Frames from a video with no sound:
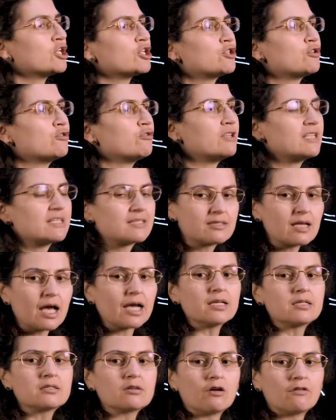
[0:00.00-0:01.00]
to the
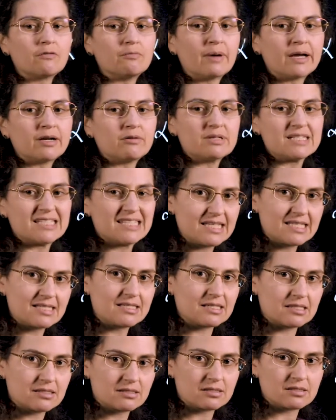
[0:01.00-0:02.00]
size of my
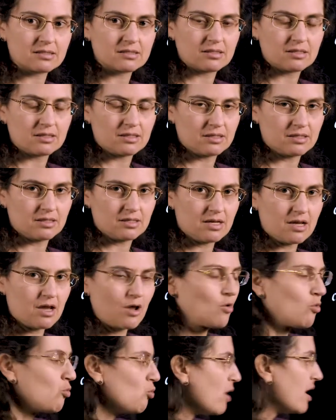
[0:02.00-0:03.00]
resistance.
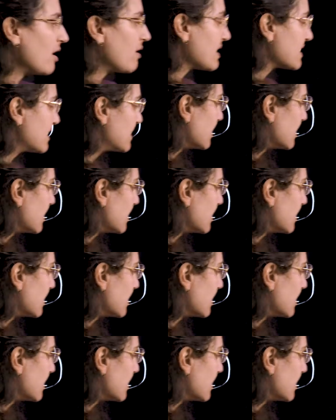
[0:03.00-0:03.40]
Whereas